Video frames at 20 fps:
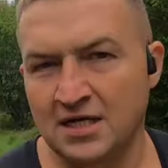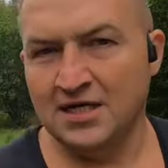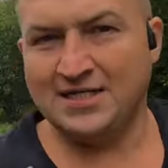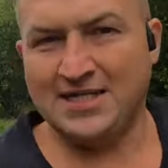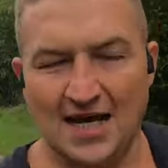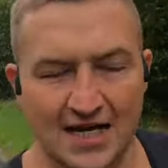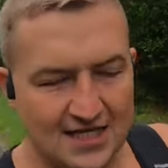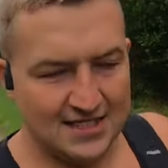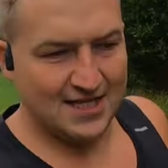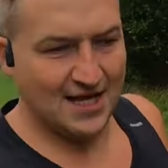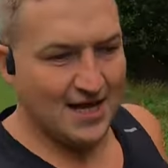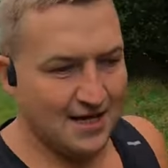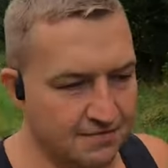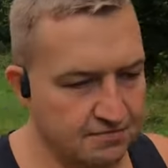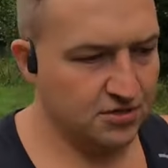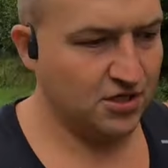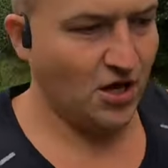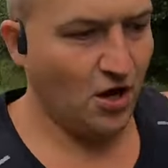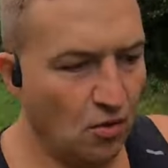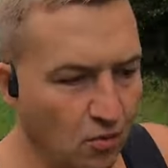six
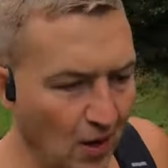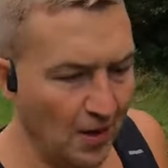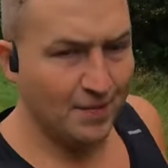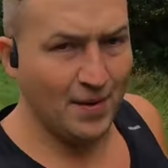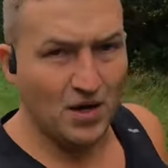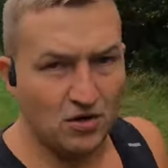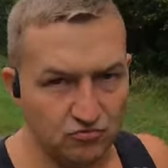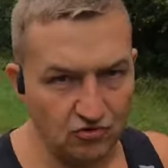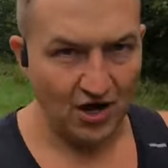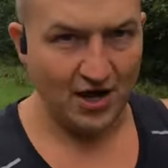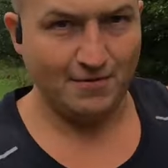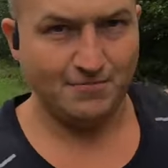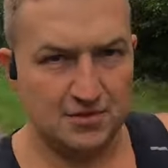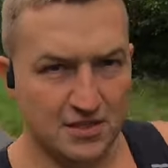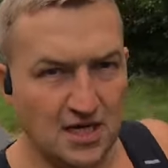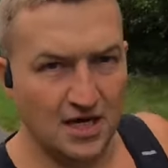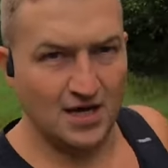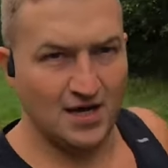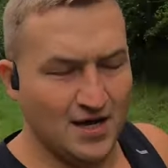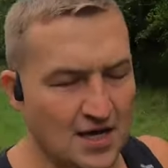times one mile
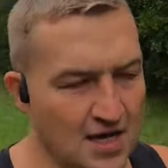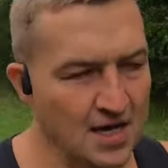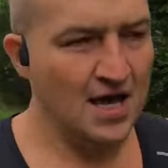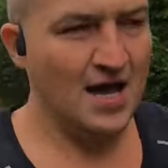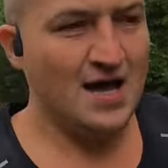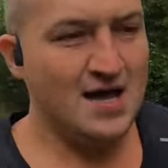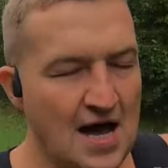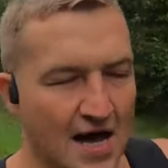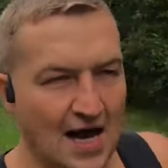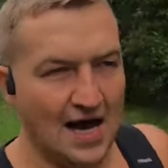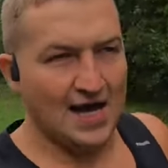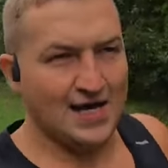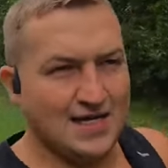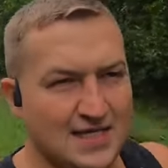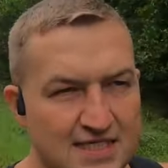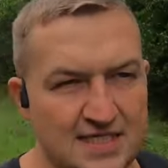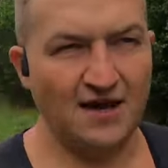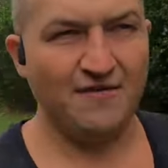reps at